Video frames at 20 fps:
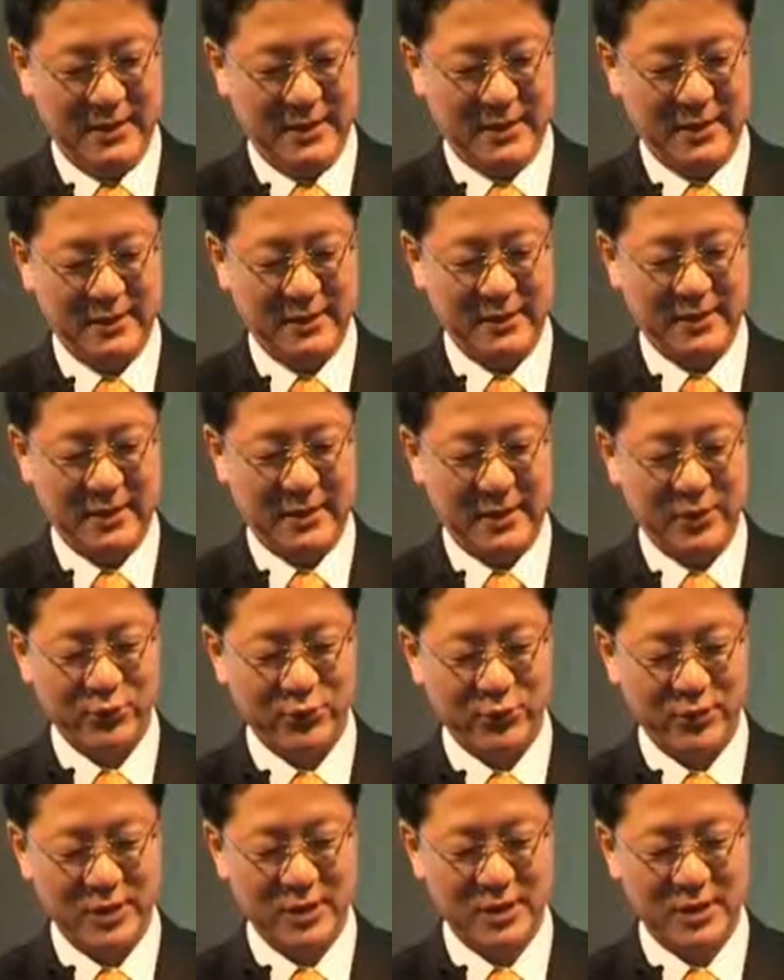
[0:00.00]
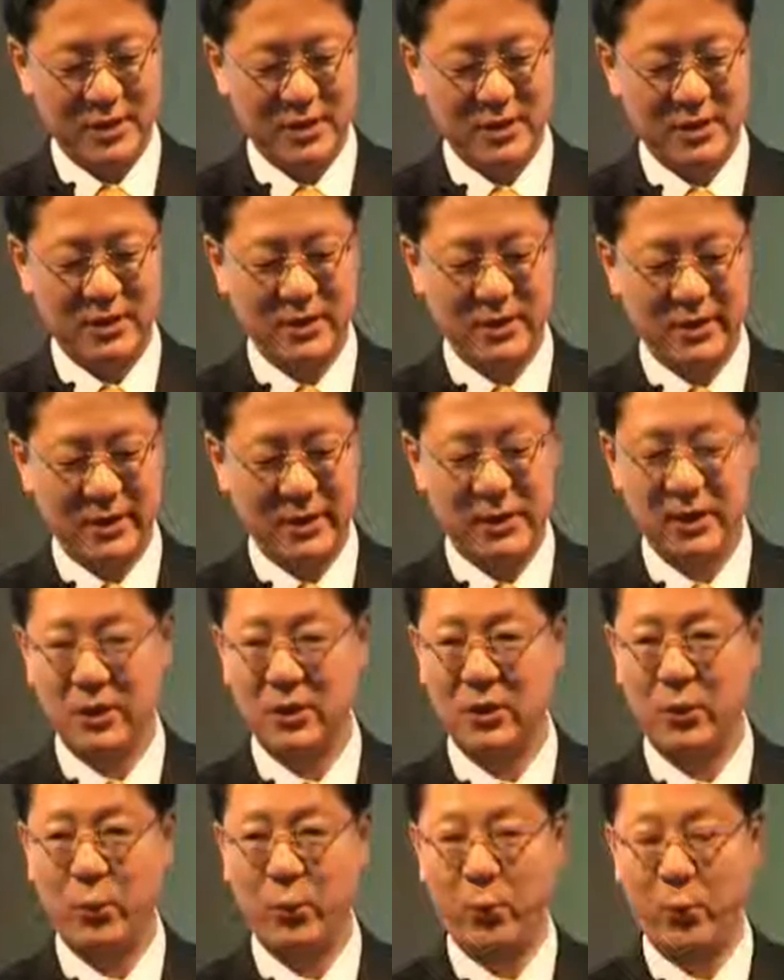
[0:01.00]
and the diagnosis
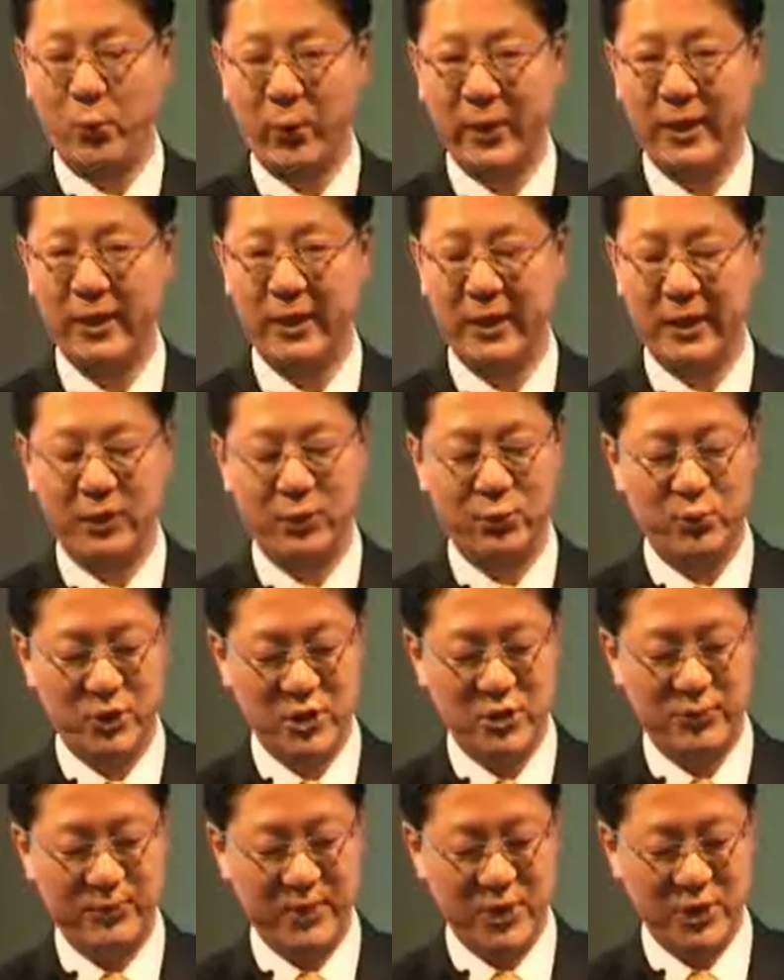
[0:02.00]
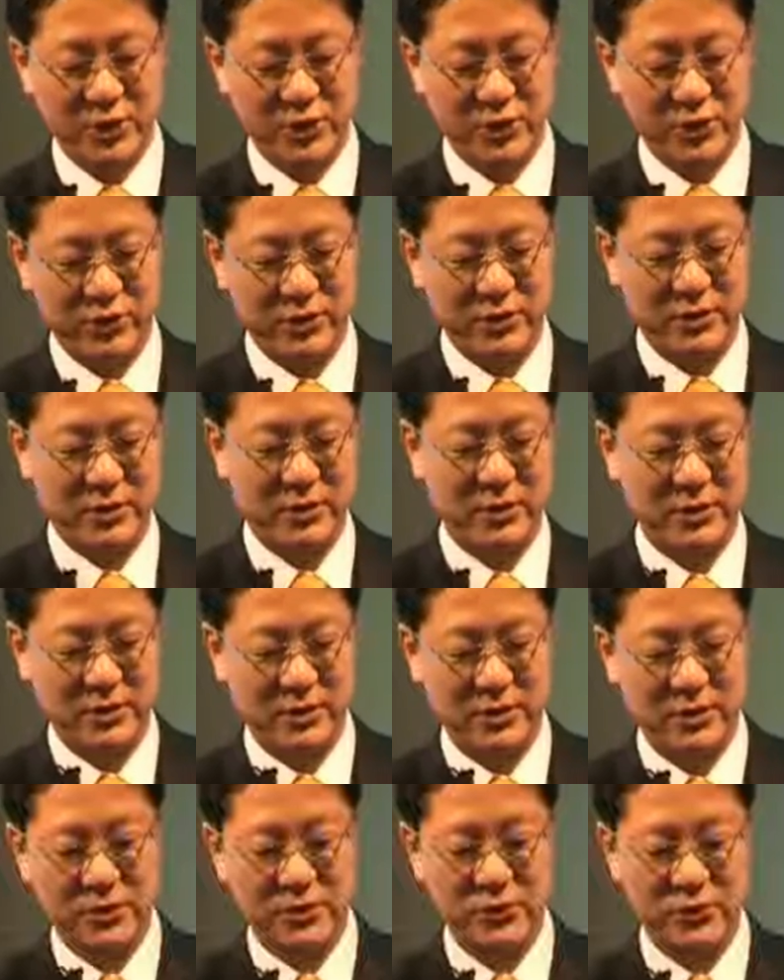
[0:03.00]
and when and which patient
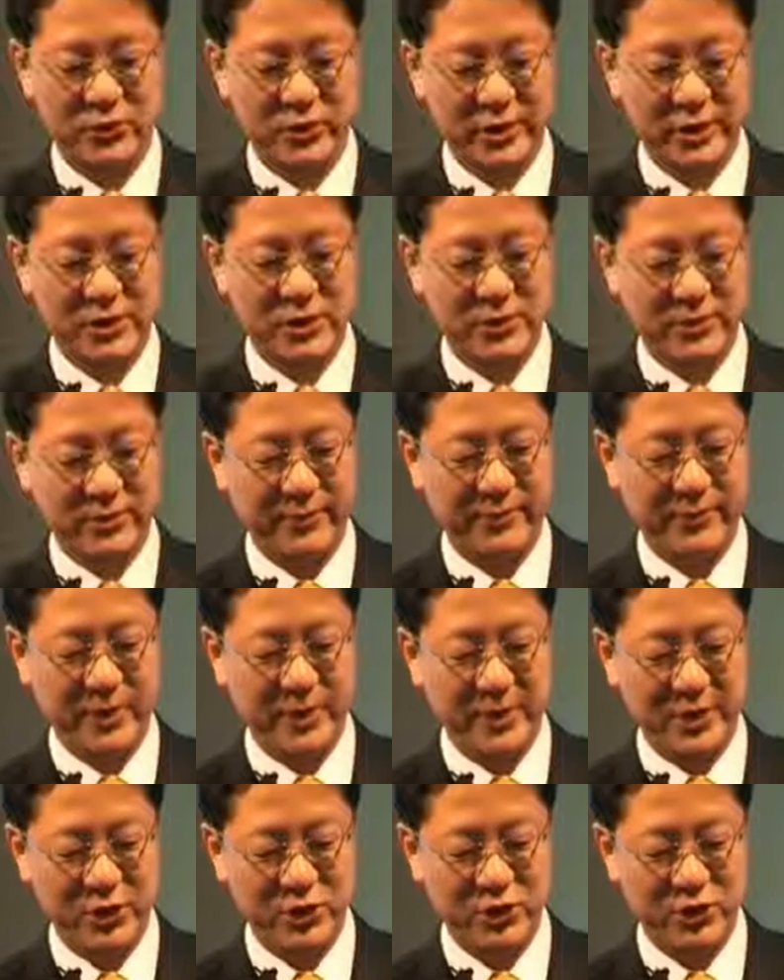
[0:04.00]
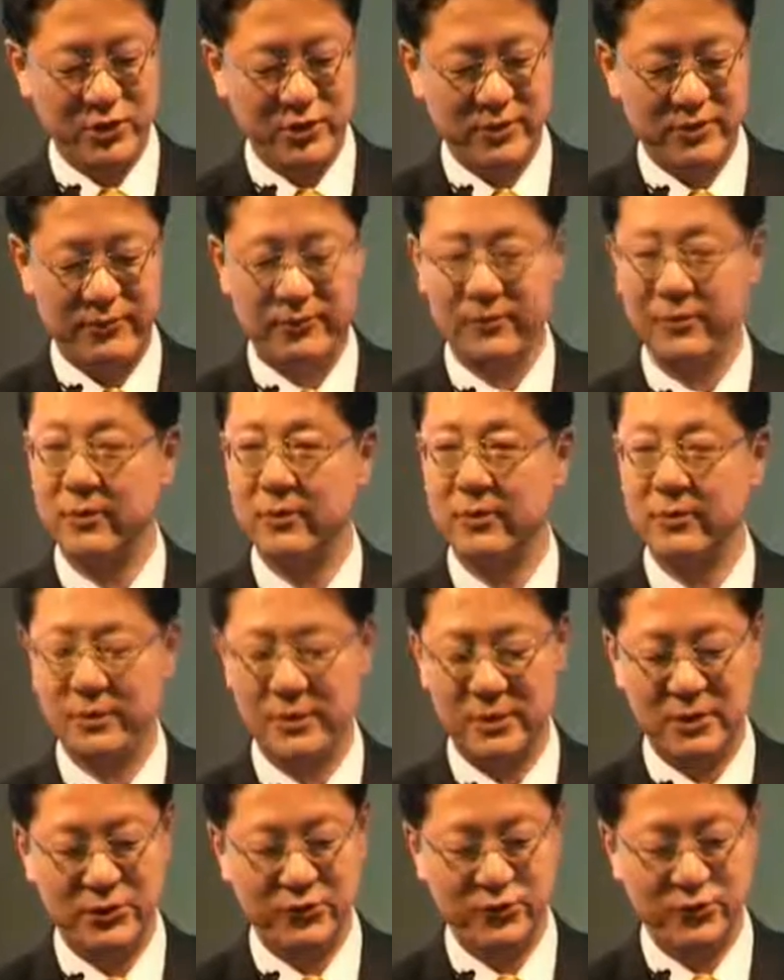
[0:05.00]
to test for PNH for
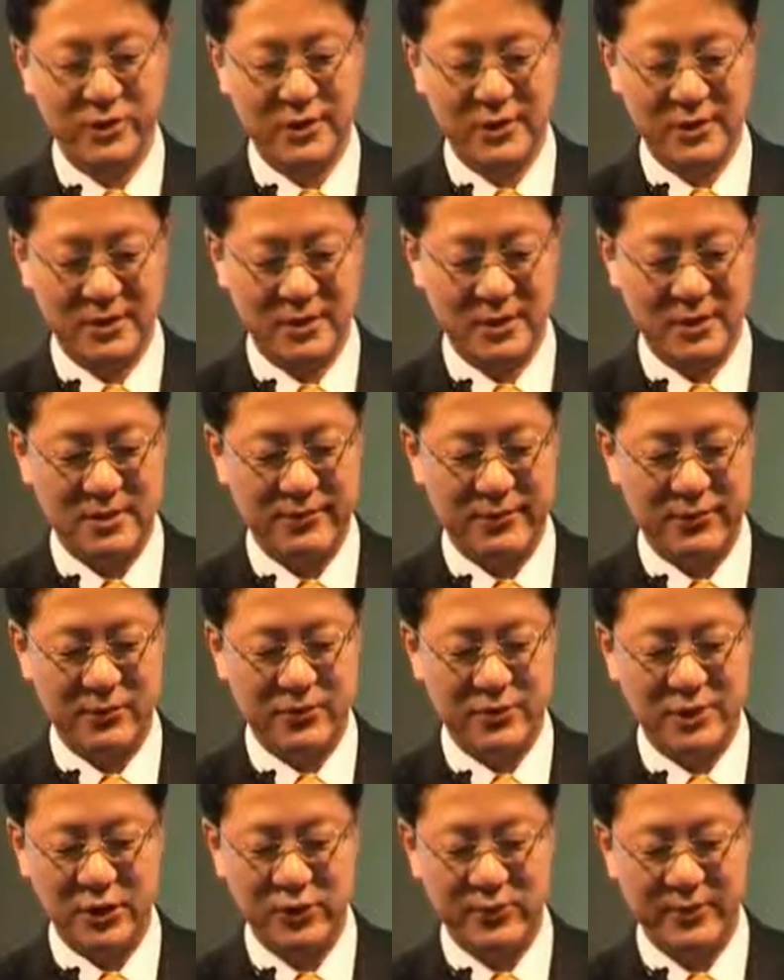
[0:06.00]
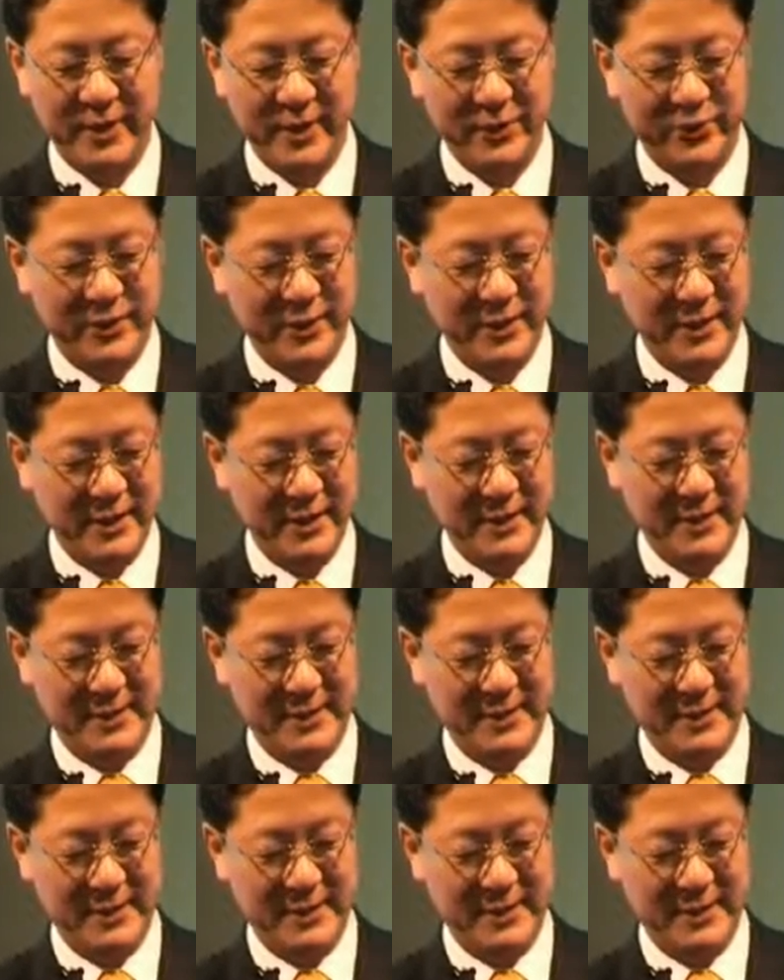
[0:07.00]
using the flow cytometry,